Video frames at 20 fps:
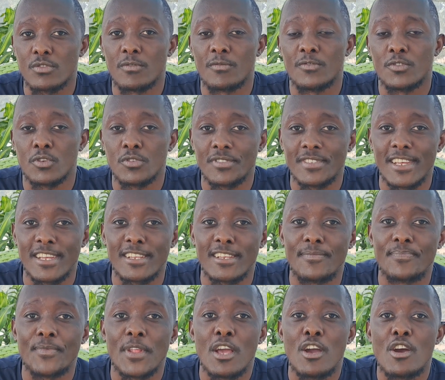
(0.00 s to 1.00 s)
you've
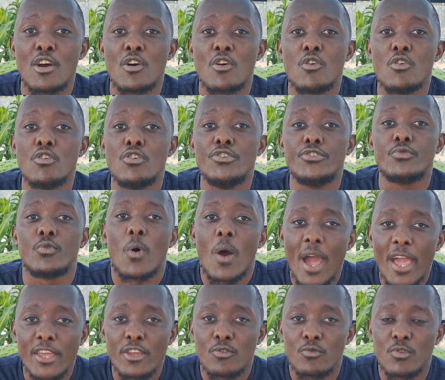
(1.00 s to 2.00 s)
chosen or
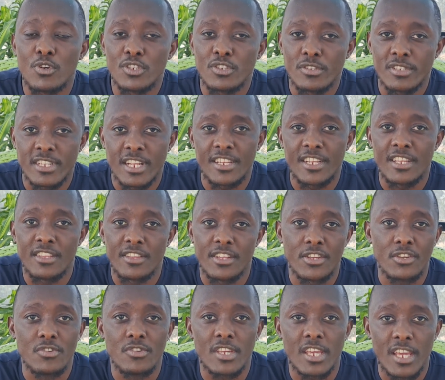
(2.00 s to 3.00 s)
why you want to study in
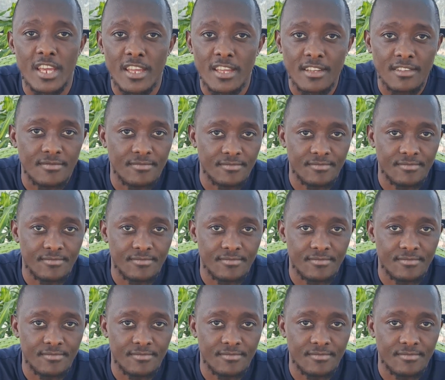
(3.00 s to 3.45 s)
the UK.